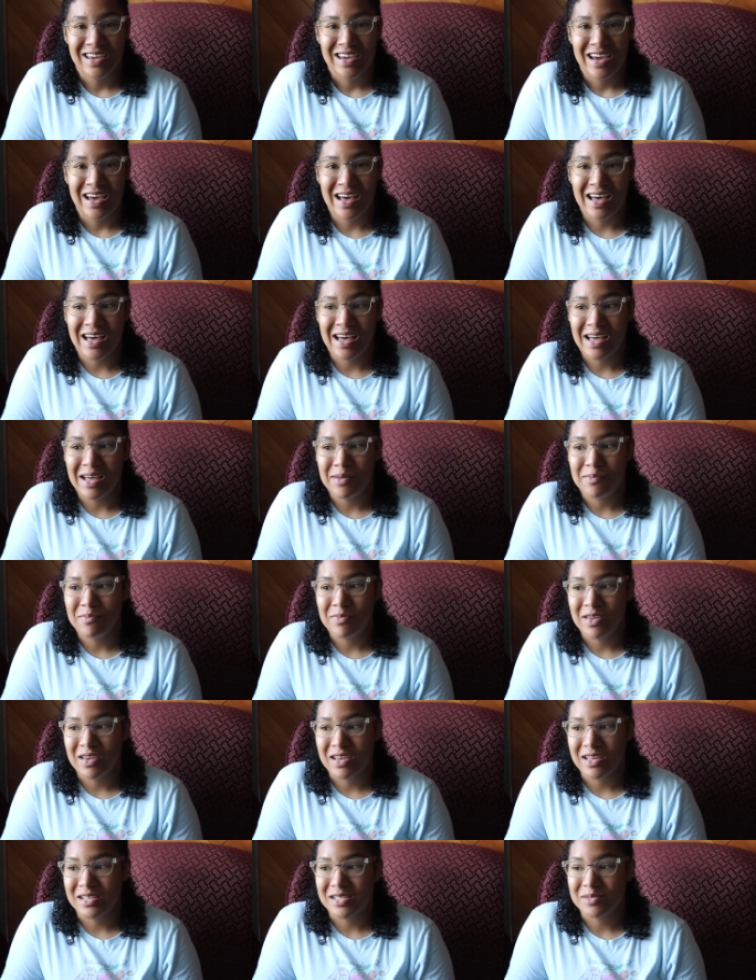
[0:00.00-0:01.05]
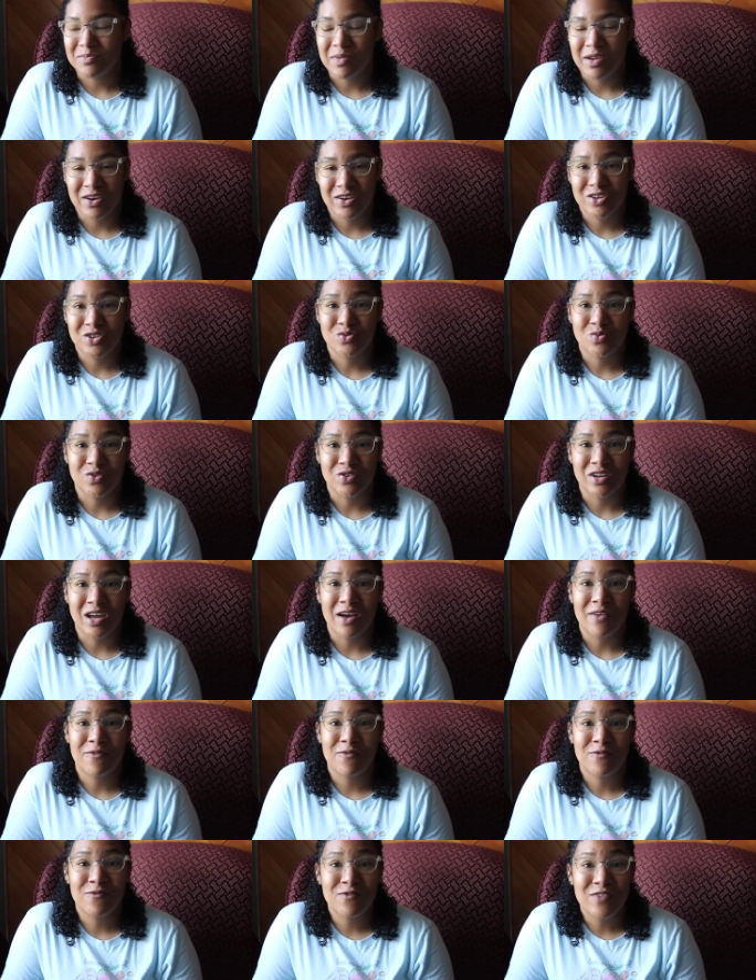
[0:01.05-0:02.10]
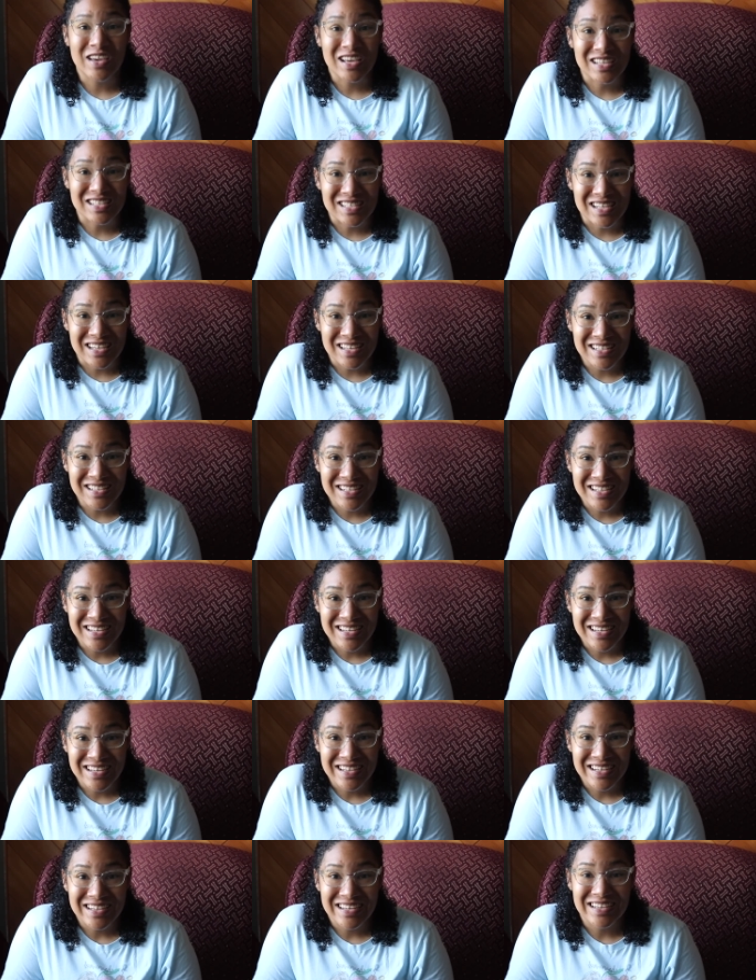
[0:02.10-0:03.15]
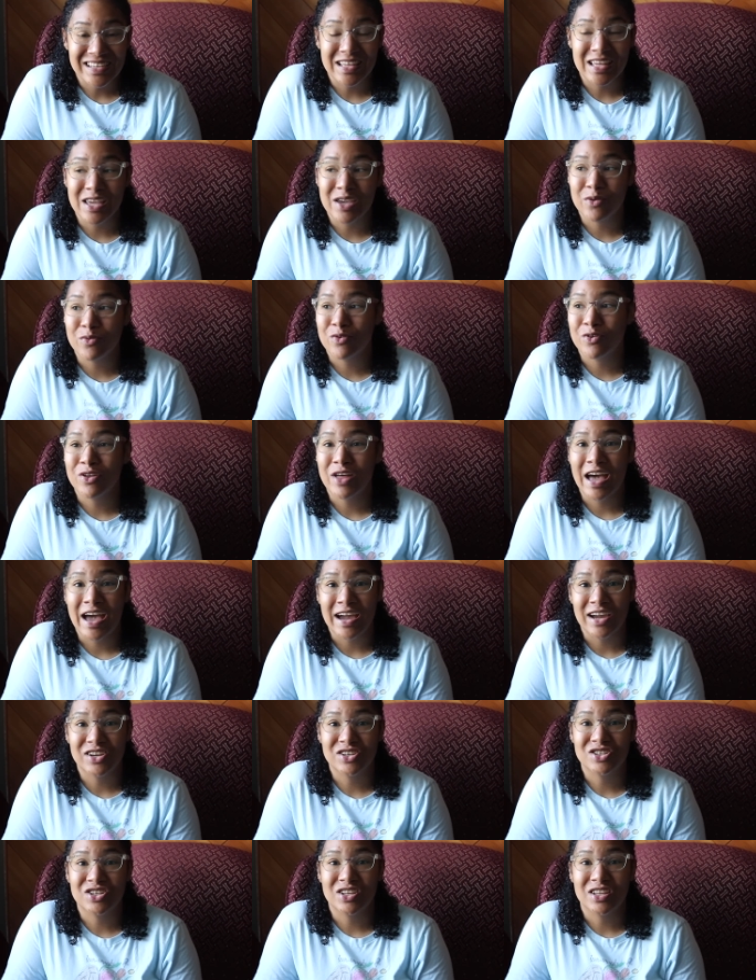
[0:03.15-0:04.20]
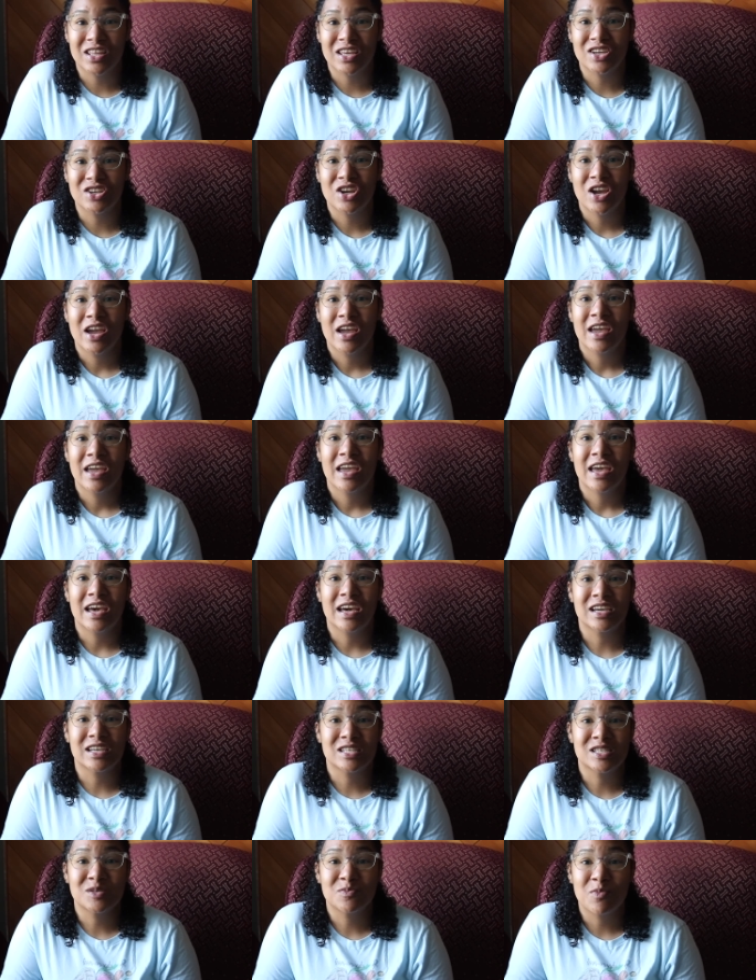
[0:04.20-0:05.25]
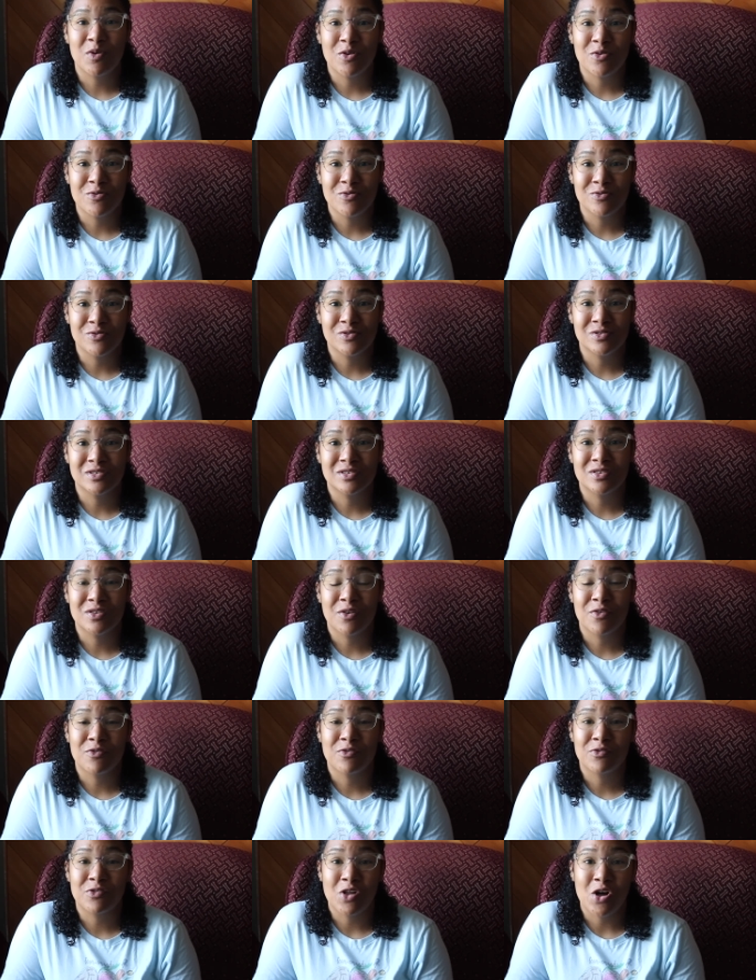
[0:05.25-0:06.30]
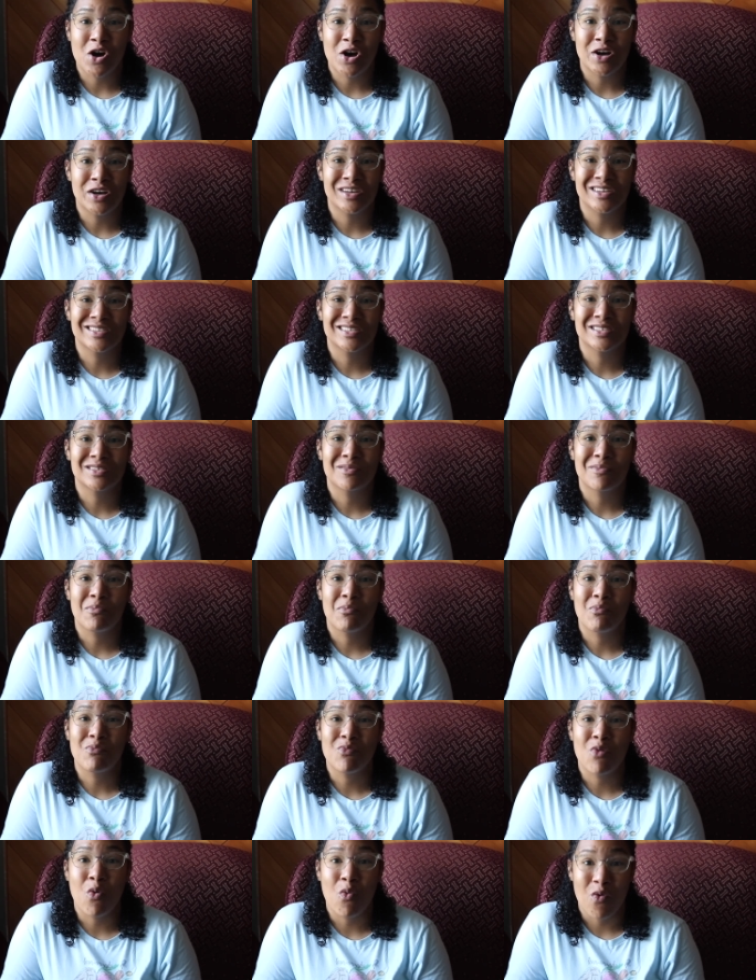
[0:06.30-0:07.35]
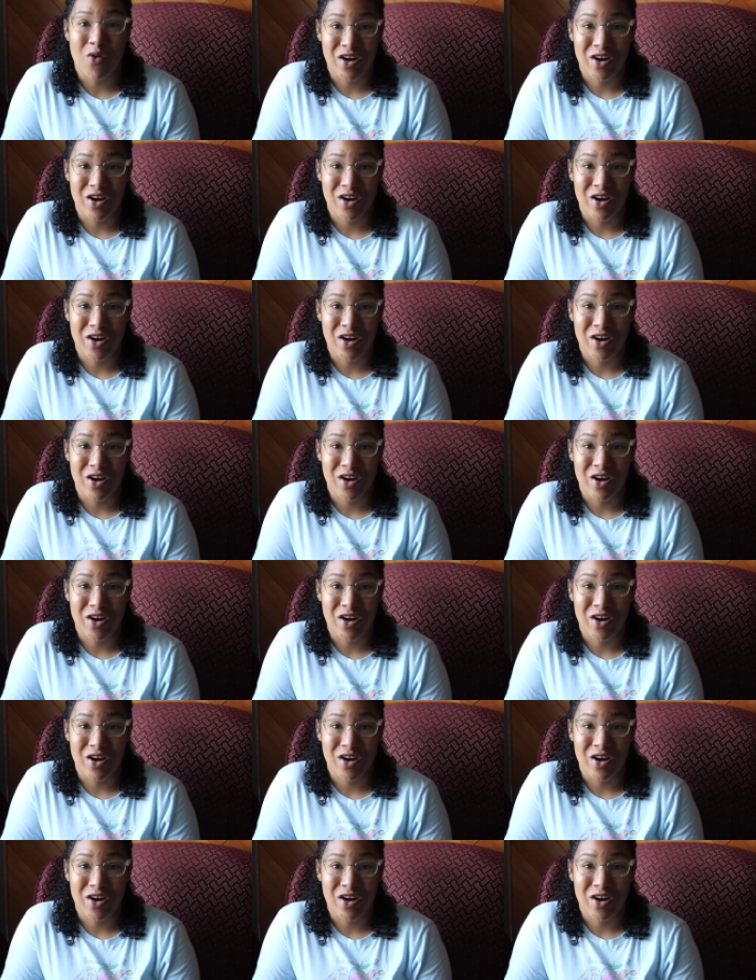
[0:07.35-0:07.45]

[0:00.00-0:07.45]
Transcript: Uh, because marriage will not fix it, it will actually expose the flaws more.